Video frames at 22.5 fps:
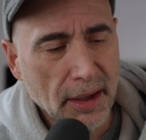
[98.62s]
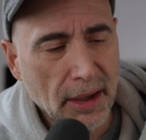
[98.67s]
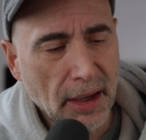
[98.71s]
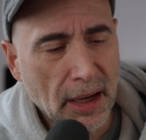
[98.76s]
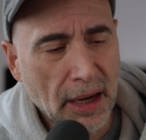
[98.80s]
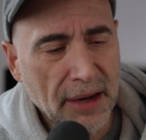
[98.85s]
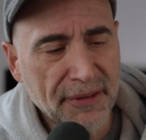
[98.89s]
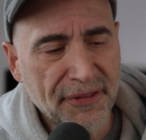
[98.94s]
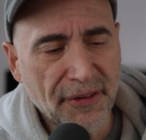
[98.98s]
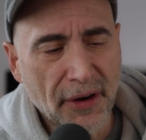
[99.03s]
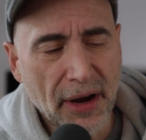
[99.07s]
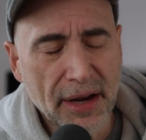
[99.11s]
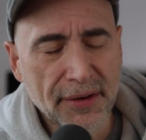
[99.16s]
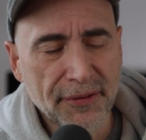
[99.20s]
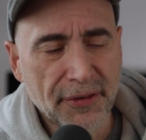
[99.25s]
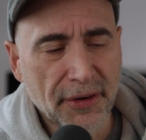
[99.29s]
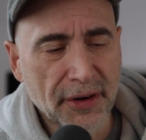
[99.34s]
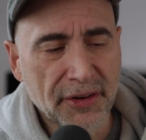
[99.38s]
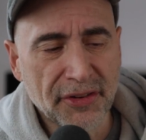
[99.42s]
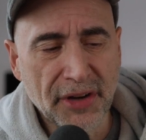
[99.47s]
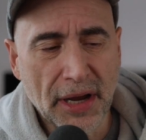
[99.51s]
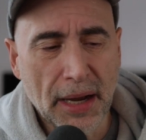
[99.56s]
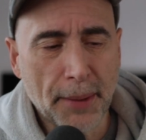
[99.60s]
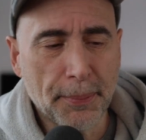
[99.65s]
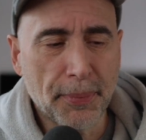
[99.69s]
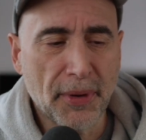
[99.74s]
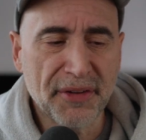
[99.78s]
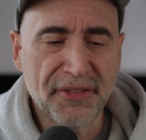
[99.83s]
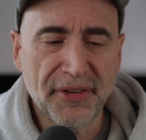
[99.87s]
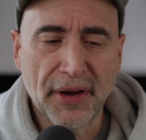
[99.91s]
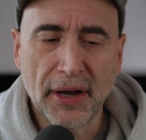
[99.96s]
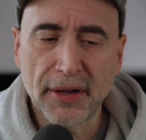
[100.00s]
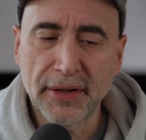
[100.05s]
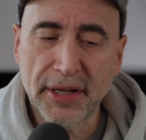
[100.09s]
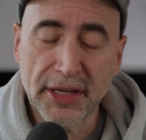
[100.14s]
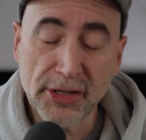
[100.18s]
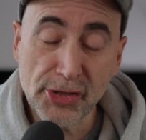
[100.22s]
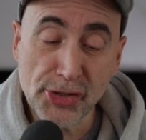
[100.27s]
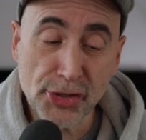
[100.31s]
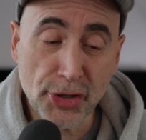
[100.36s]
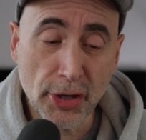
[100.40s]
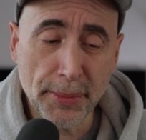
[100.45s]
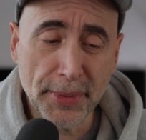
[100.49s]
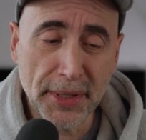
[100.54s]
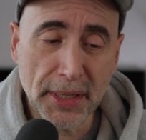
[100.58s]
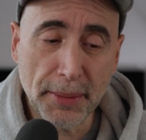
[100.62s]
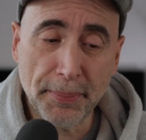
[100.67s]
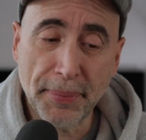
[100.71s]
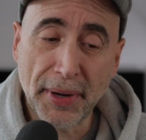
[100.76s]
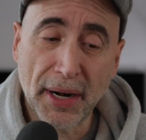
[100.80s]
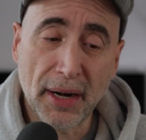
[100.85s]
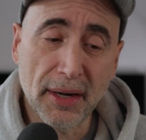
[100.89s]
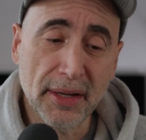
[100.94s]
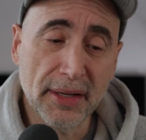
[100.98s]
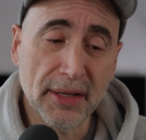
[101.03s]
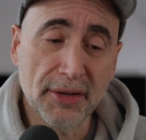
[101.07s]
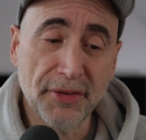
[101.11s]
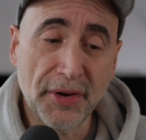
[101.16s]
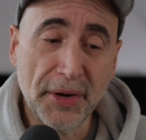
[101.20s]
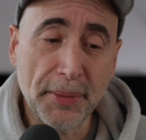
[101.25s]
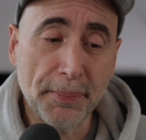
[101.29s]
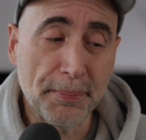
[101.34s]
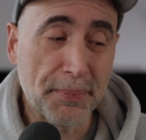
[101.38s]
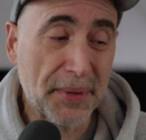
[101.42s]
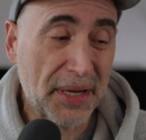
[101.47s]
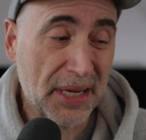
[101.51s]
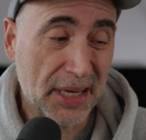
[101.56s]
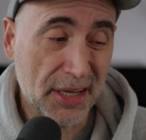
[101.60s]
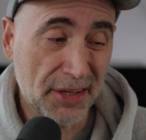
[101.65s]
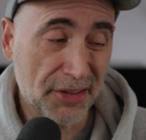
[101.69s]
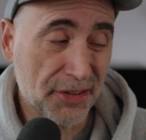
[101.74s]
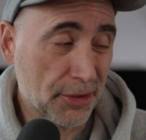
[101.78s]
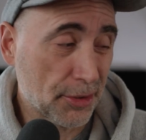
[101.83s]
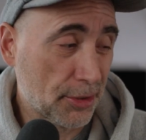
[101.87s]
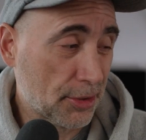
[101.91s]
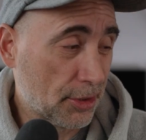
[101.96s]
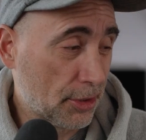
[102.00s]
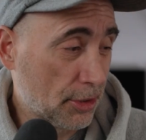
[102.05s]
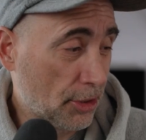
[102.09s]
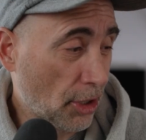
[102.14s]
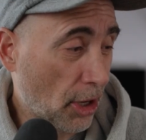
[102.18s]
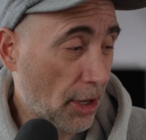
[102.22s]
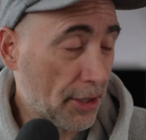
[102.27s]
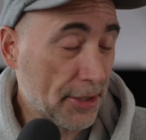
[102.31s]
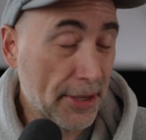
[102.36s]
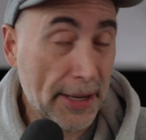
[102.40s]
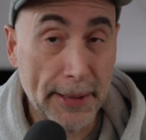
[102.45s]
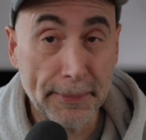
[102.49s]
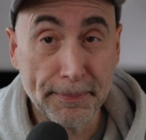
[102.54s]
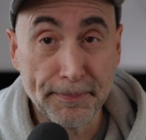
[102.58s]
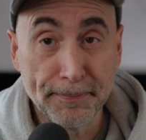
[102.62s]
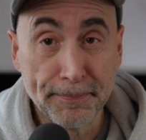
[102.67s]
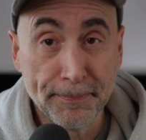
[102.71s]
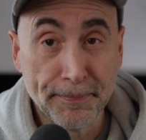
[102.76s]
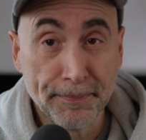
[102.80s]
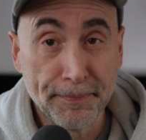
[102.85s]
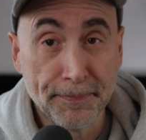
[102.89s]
I find, for example, I found like Germany apparently is very big into .NET.